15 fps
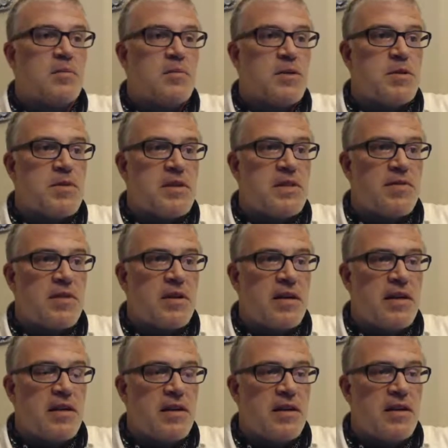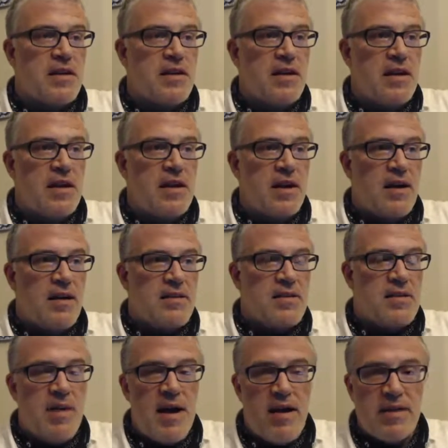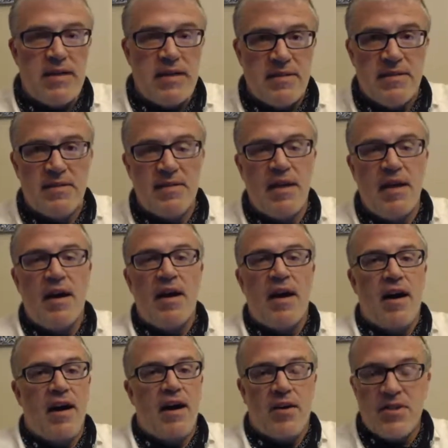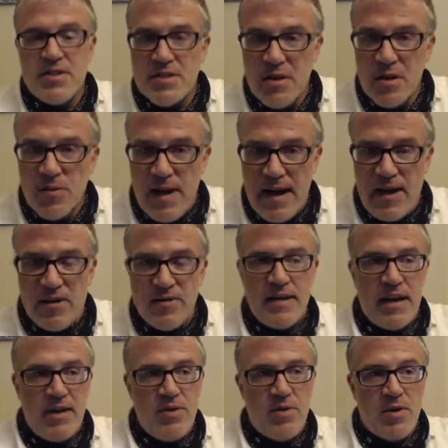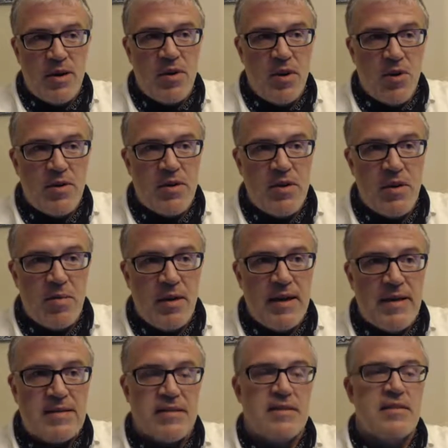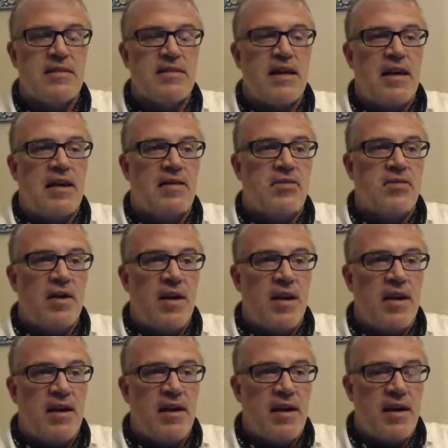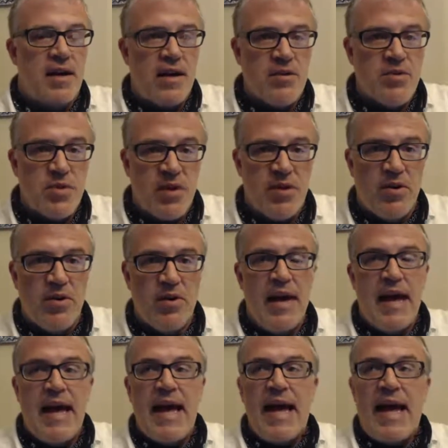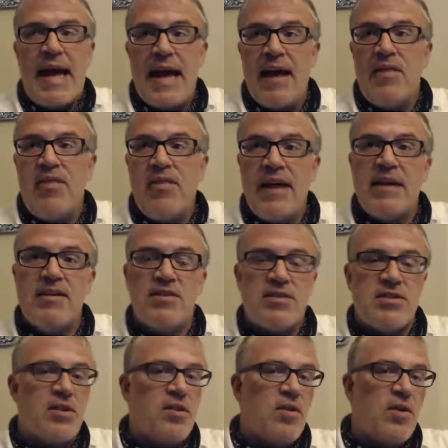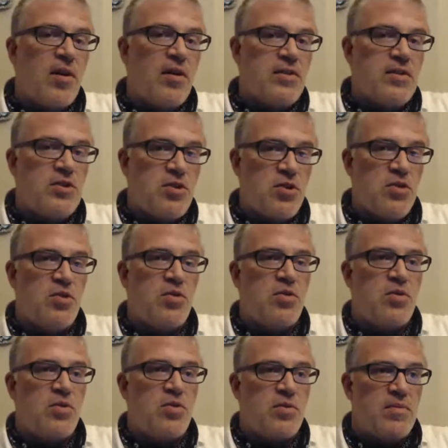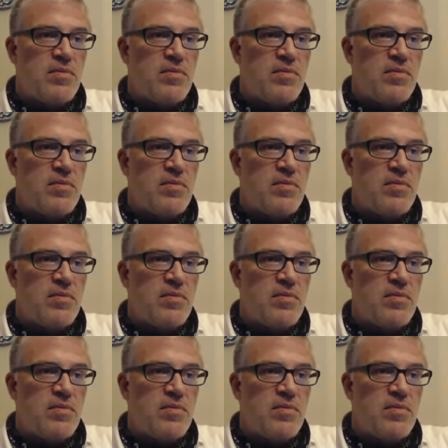Specifically, the Samaritans are still around, and you can go to their places in Israel, and they still do